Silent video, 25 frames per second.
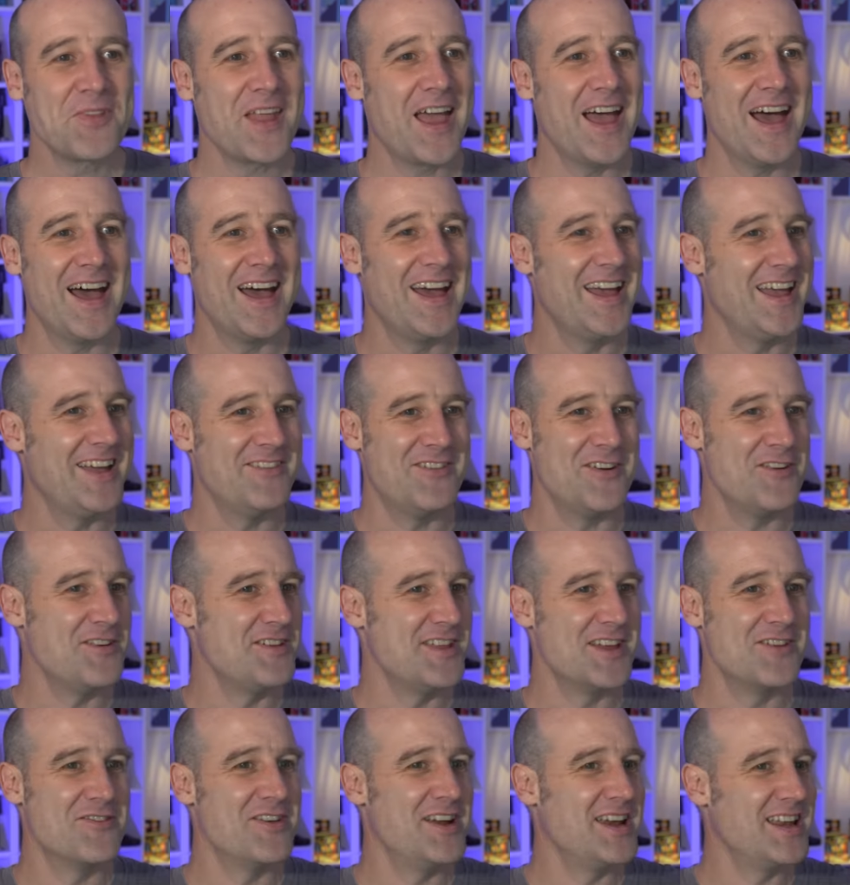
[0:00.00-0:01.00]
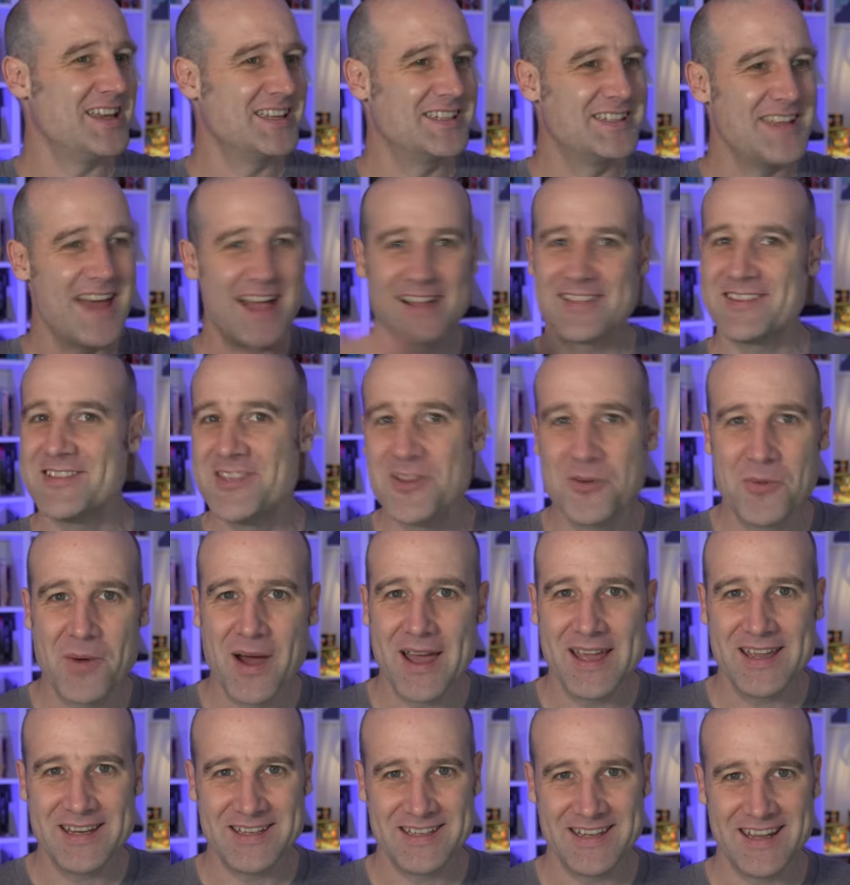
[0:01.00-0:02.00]
Uh, if everything went exactly the
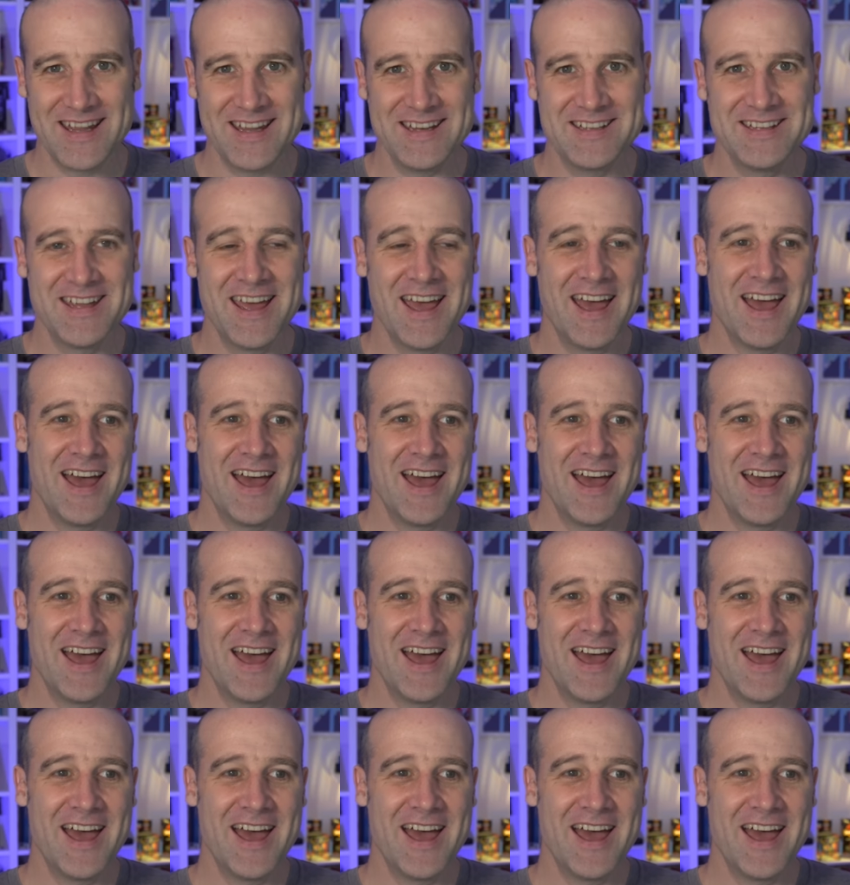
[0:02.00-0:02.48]
way it did,